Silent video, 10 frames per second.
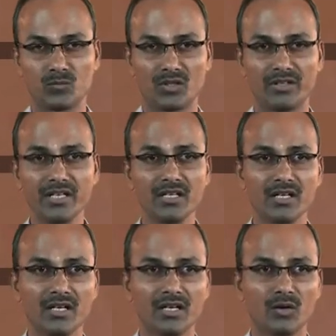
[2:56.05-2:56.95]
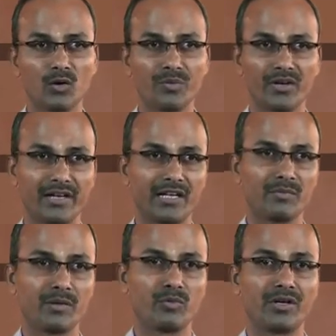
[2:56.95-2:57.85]
Okay, hope you are getting
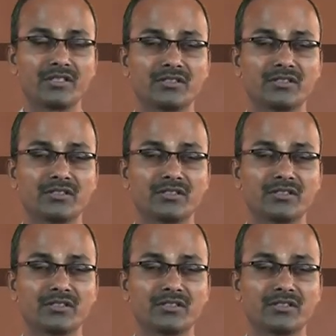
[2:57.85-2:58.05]
my point.